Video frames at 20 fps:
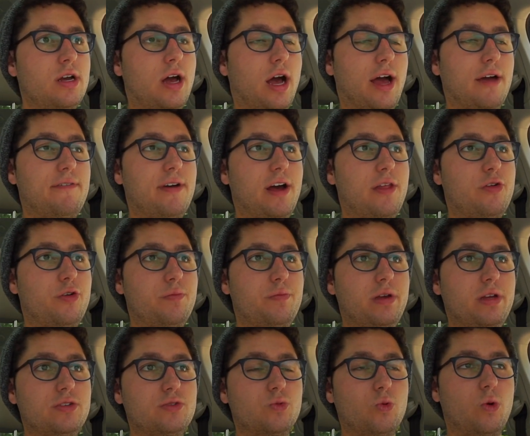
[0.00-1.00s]
I've had their
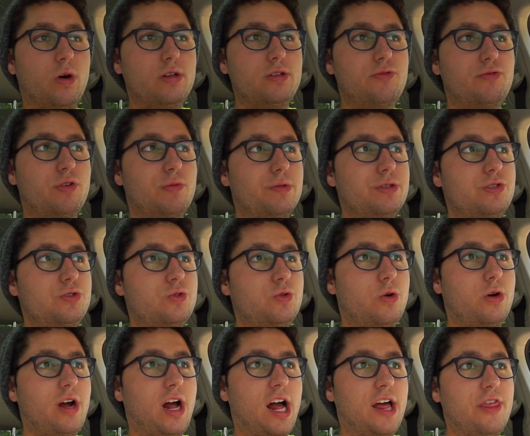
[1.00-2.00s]
beans once from a
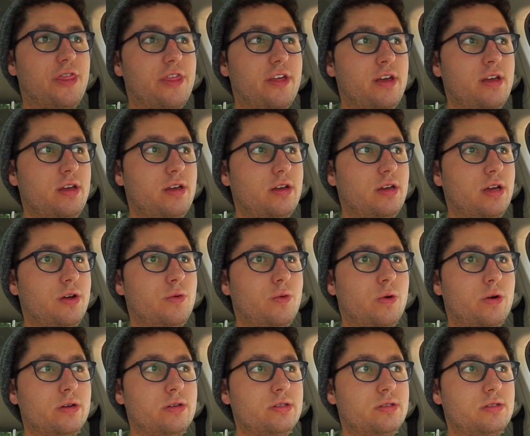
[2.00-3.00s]
store. I think it
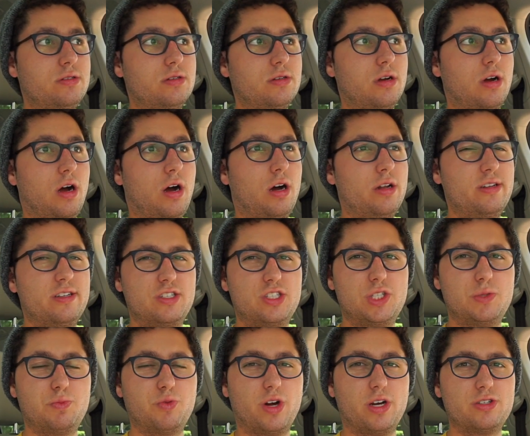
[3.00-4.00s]
was on
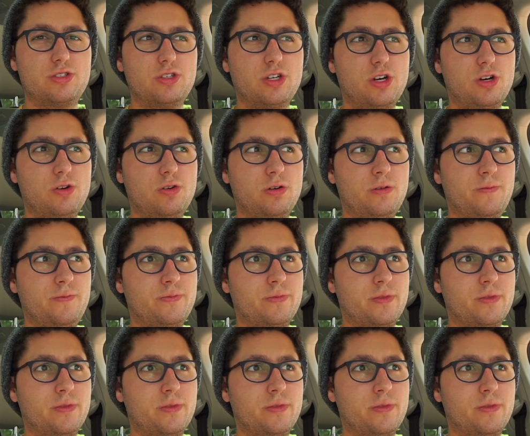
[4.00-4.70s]
espresso.